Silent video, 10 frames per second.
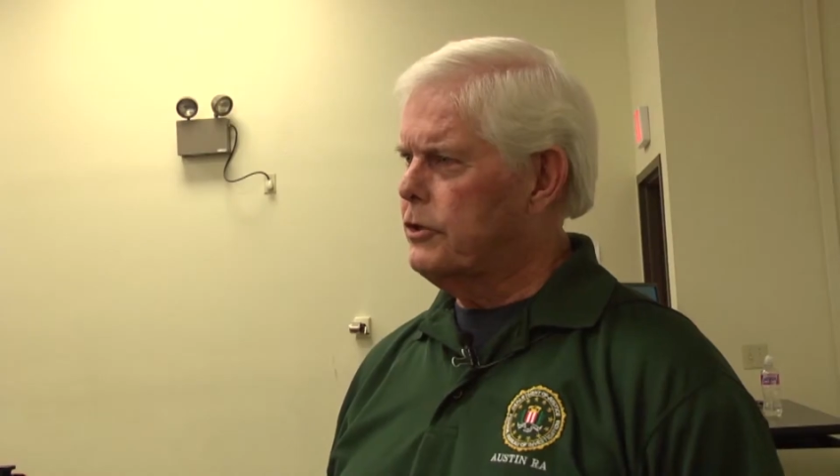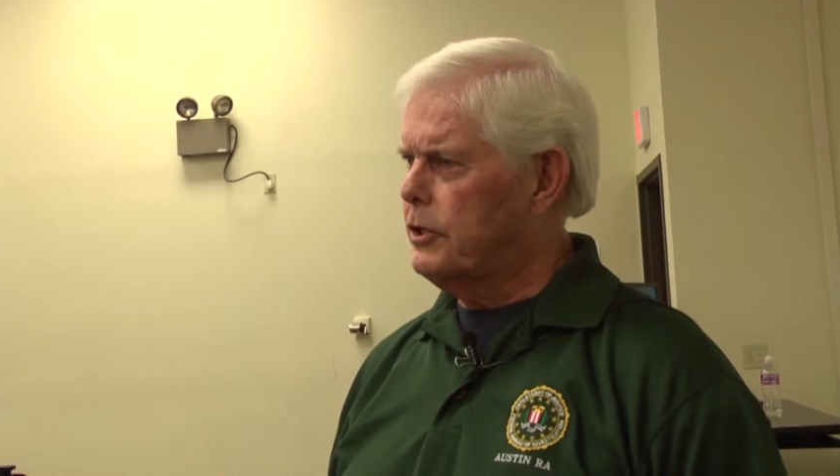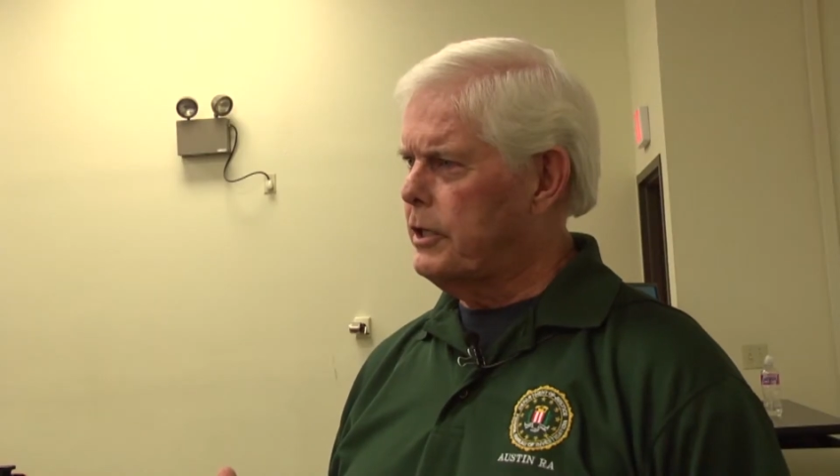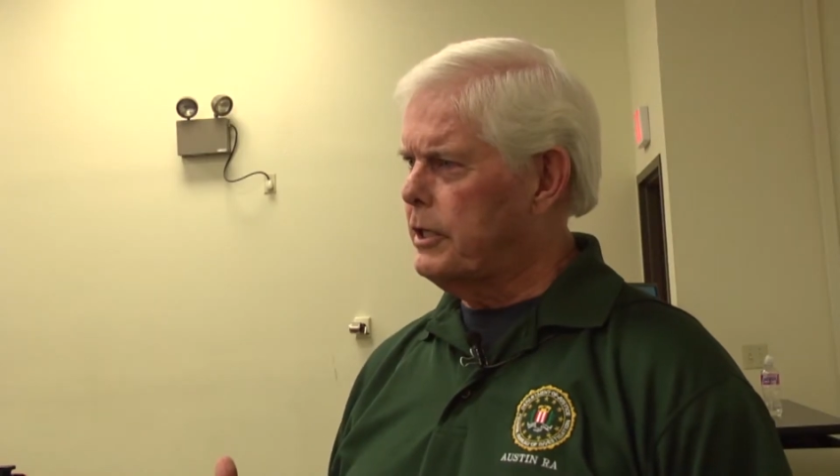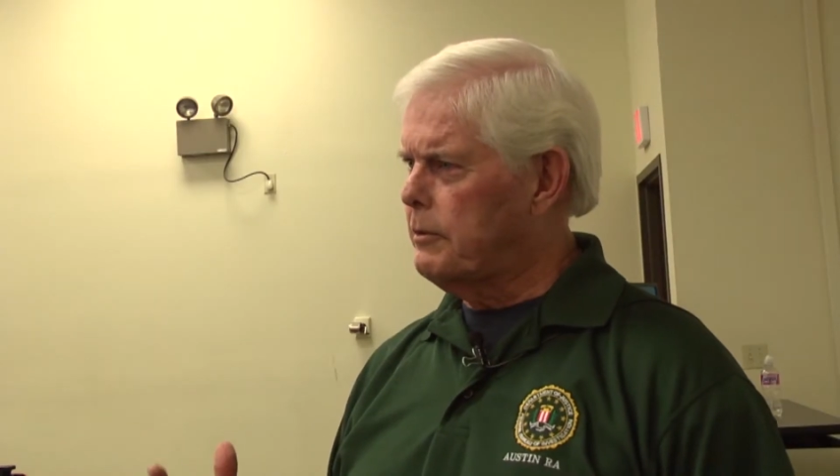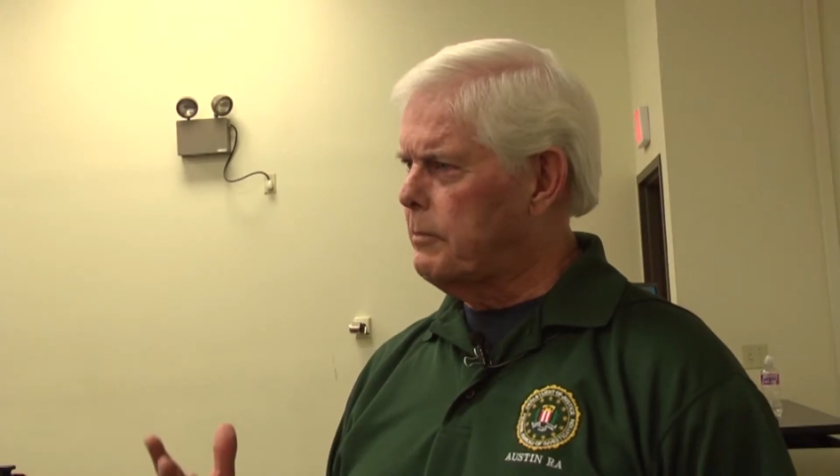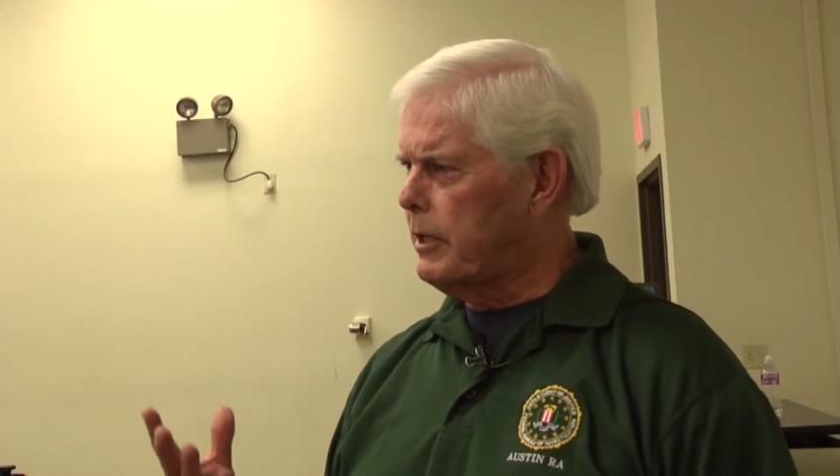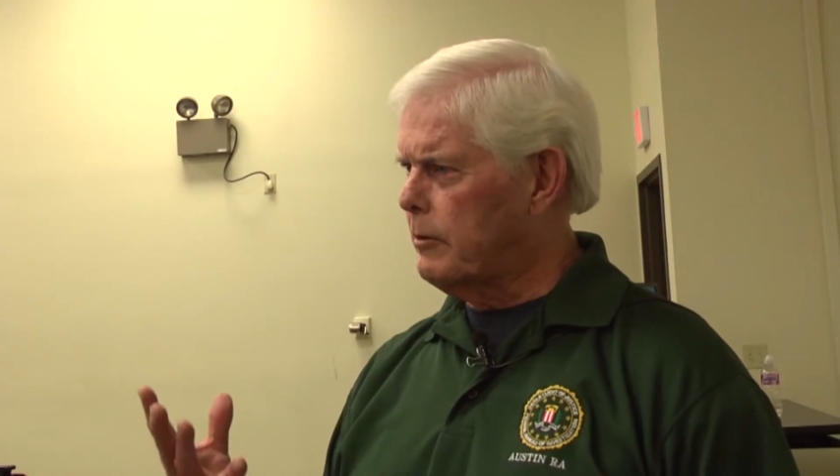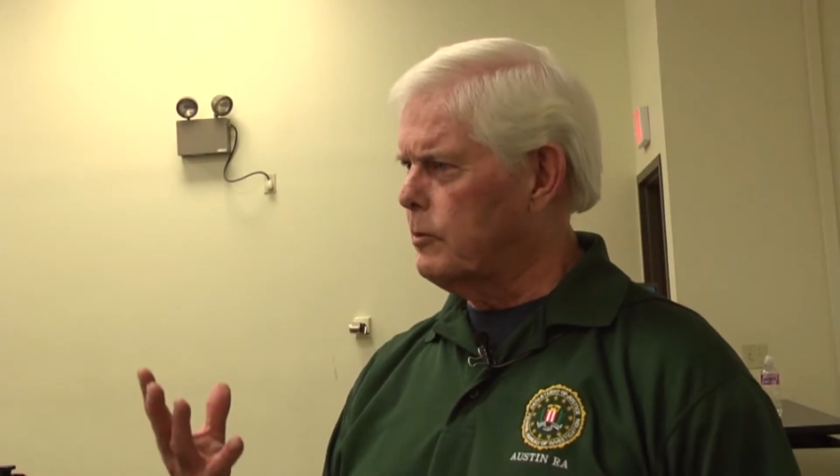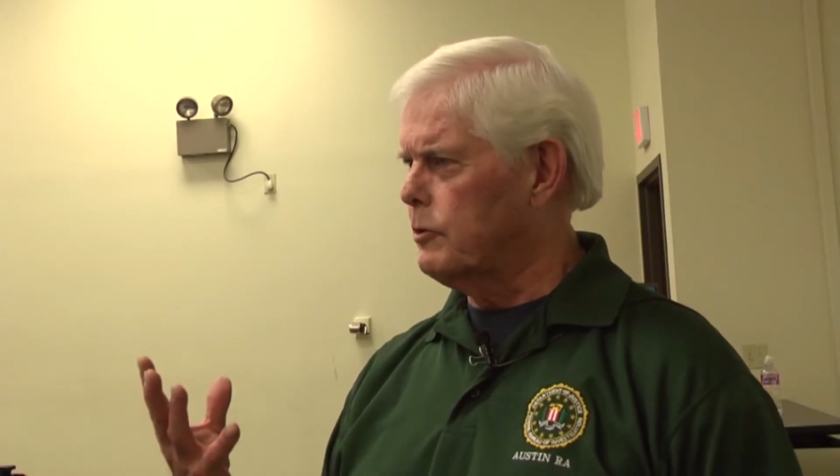you need to
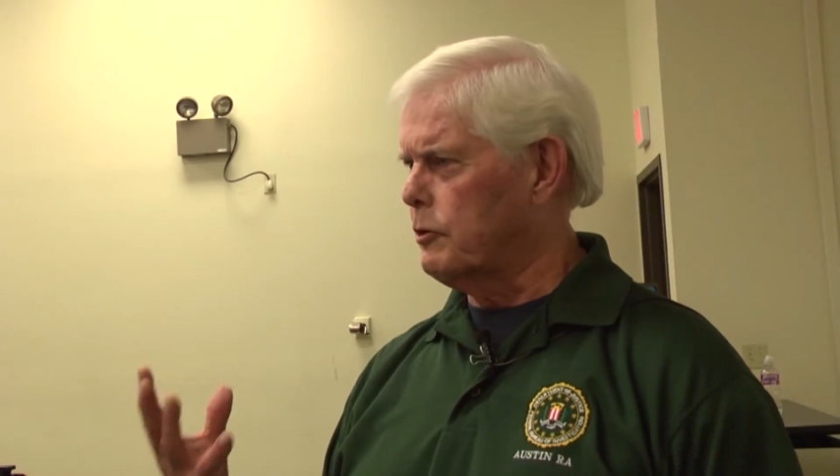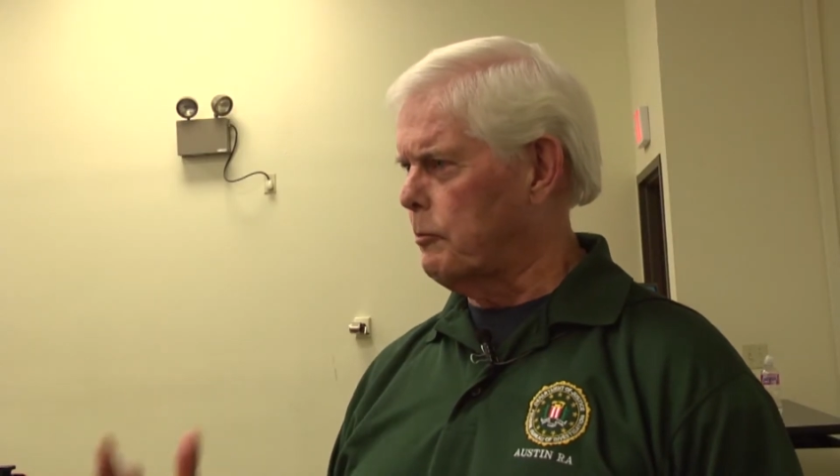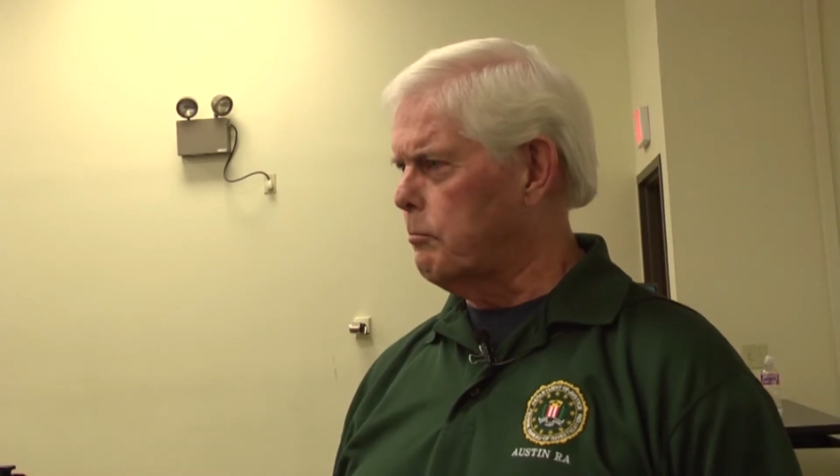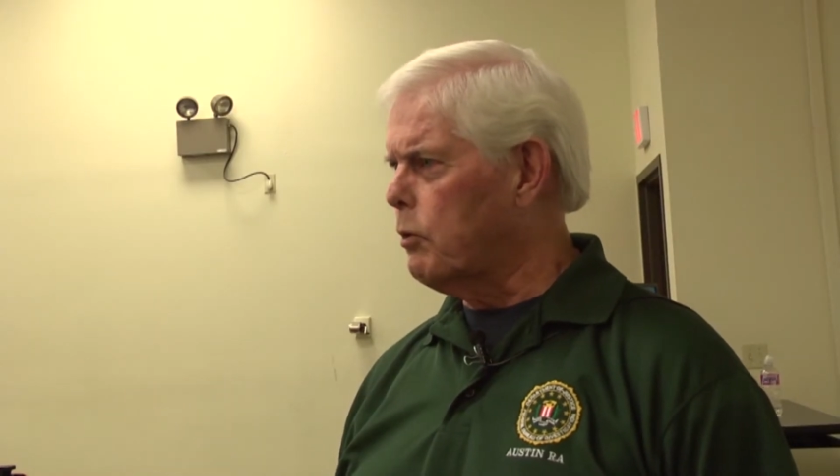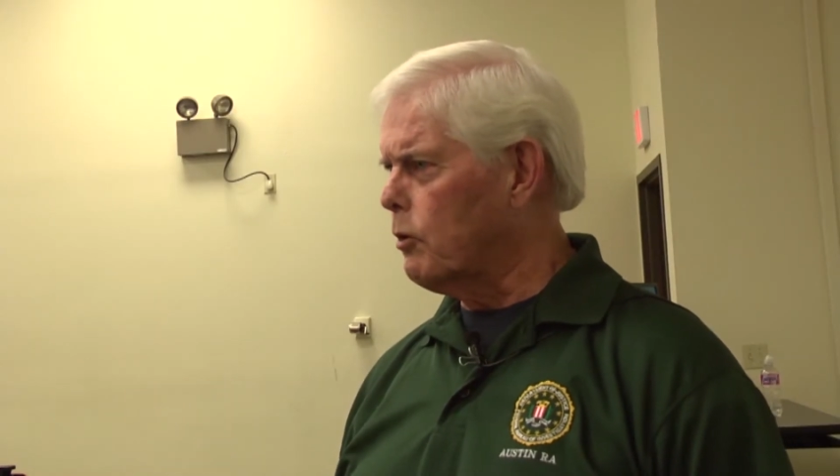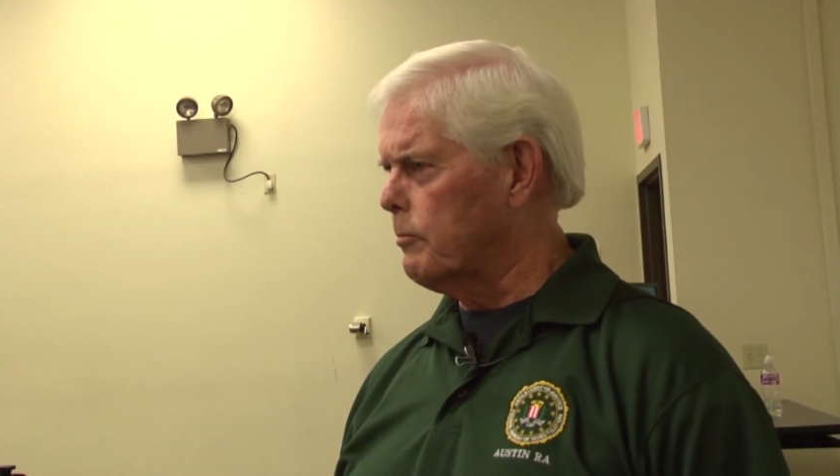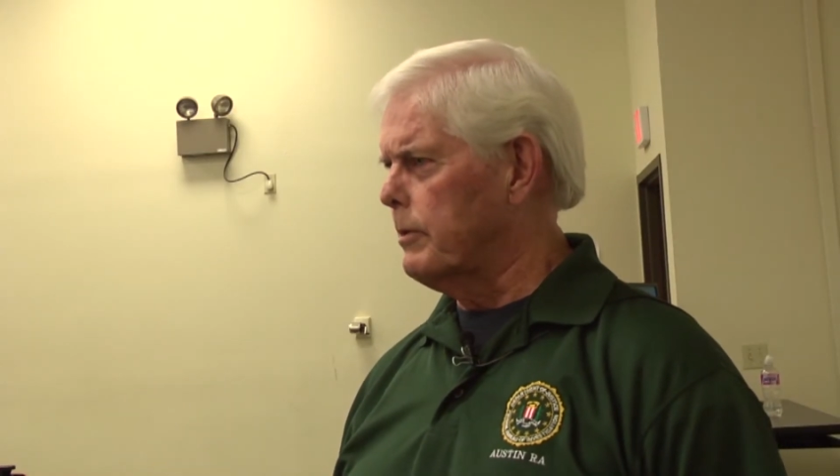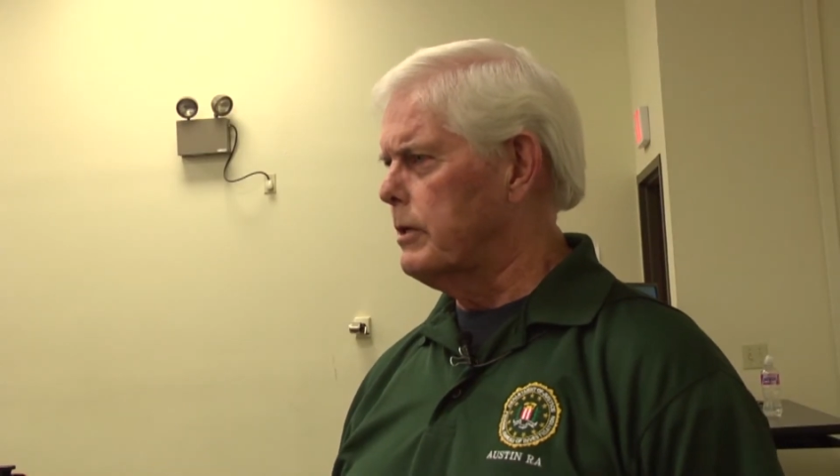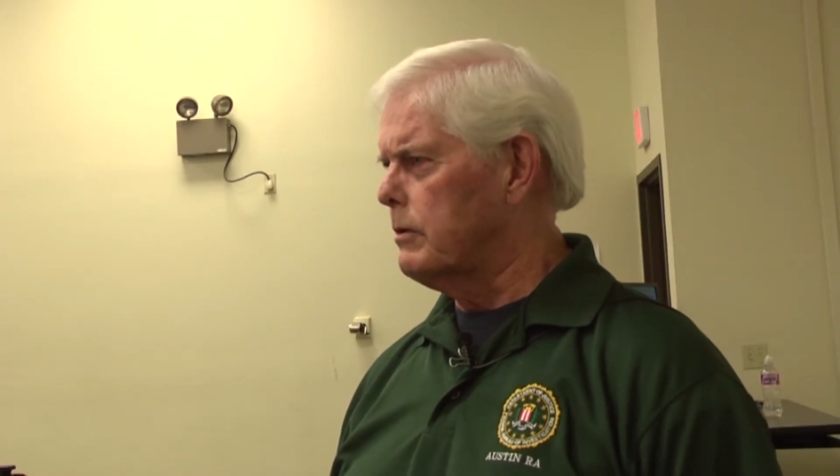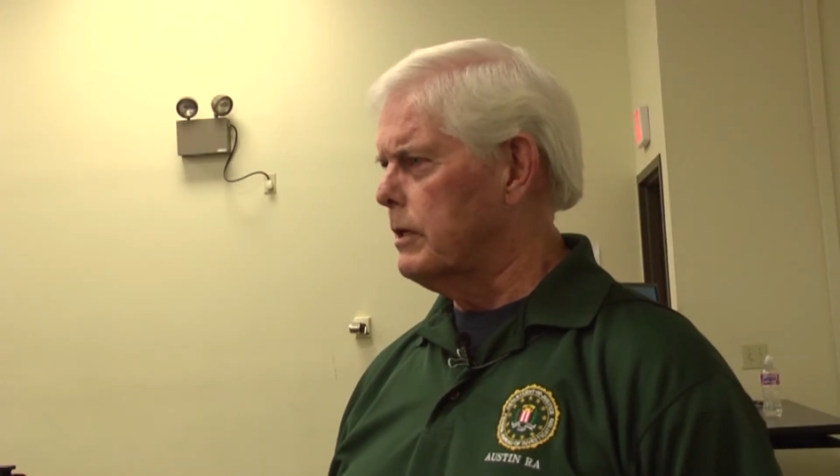be able to
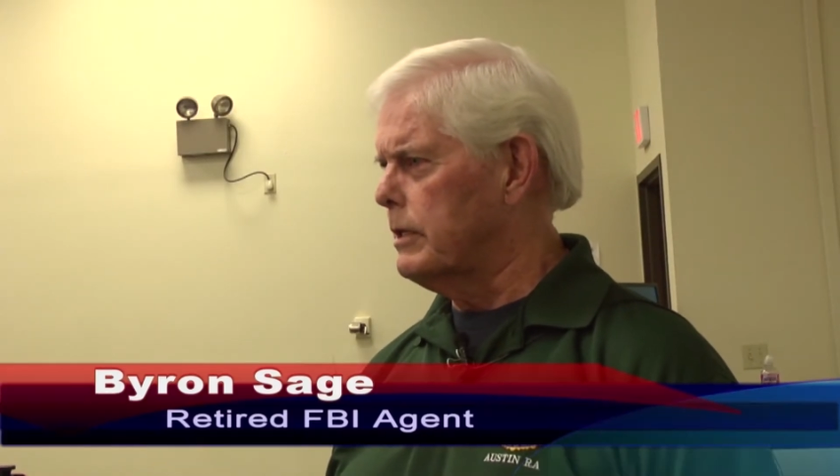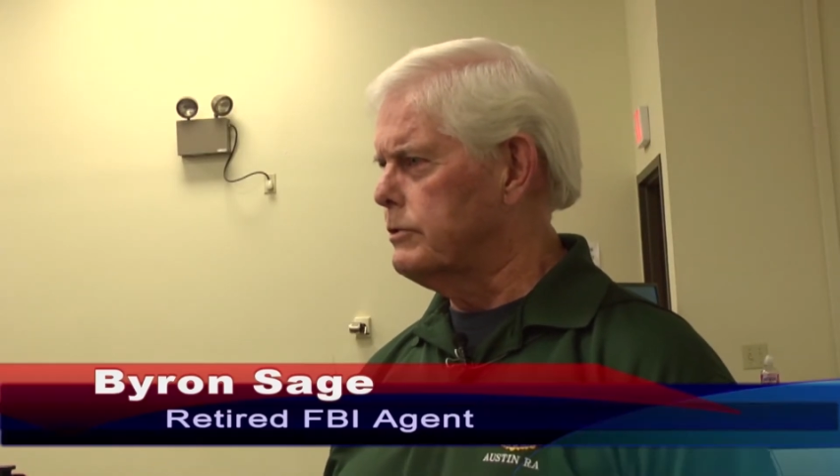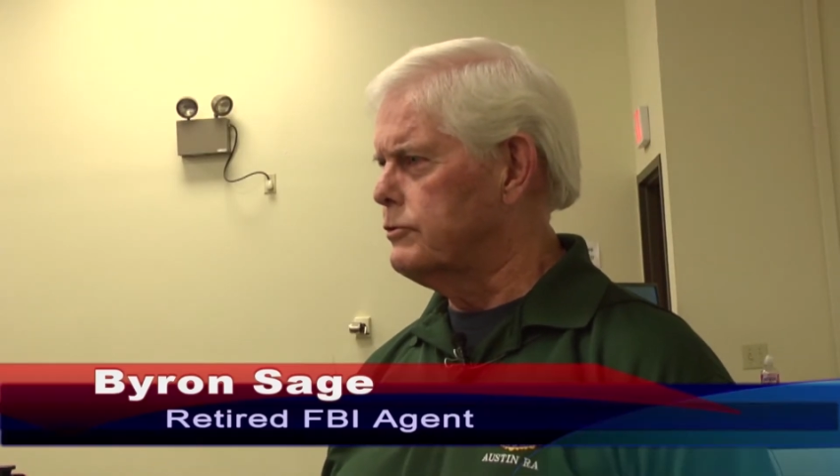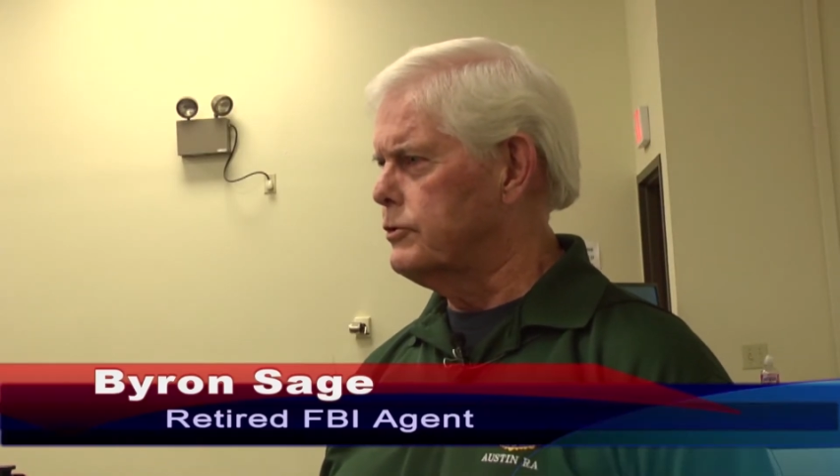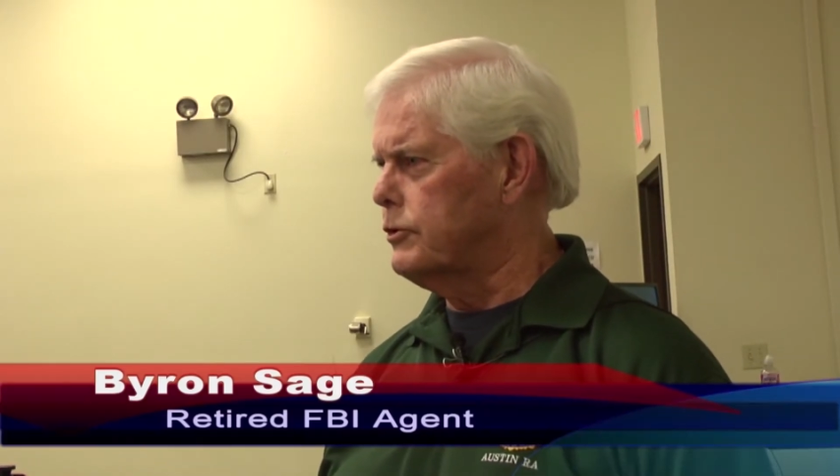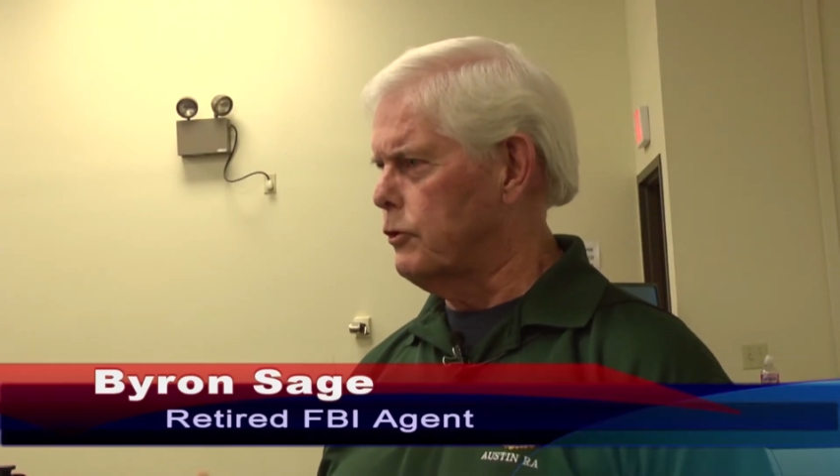compartmentalize